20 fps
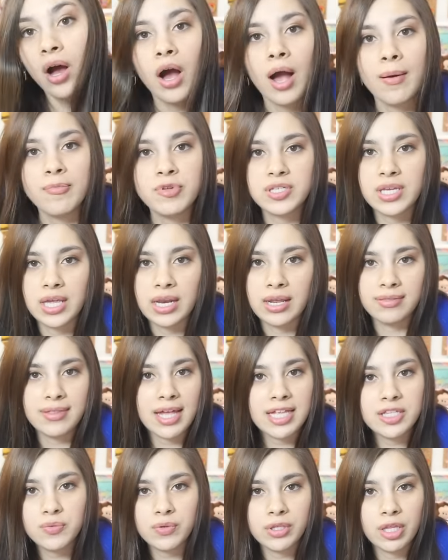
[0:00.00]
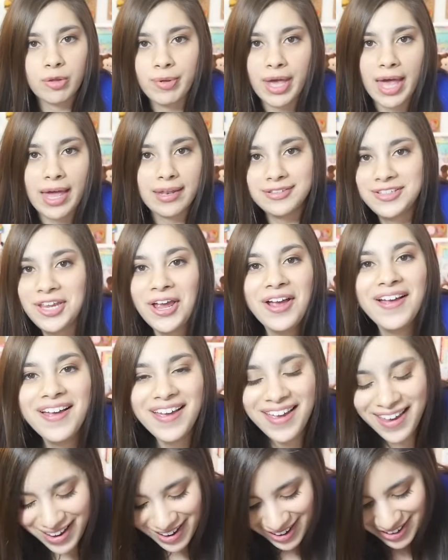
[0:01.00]
I'm just kidding, that's really bad.
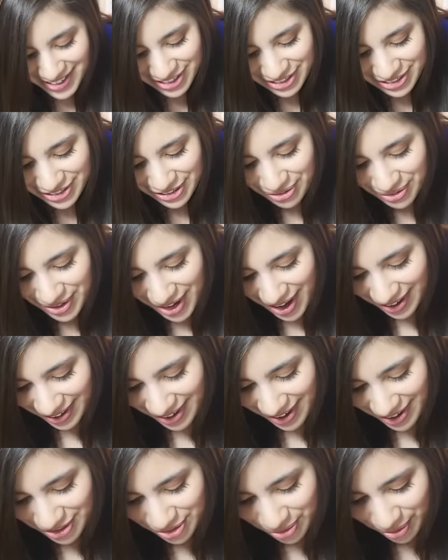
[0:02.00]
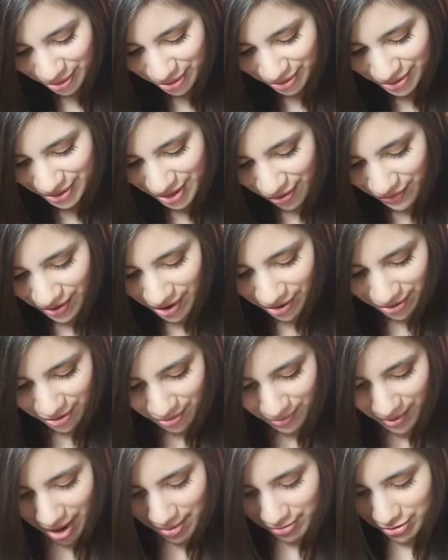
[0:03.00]
Do not cut toward yourself. I don't
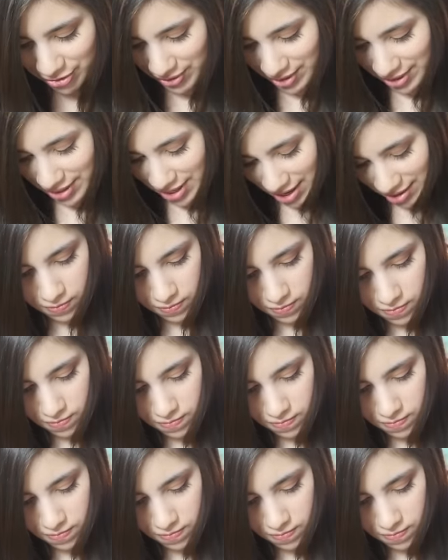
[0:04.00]
know why I'm doing that.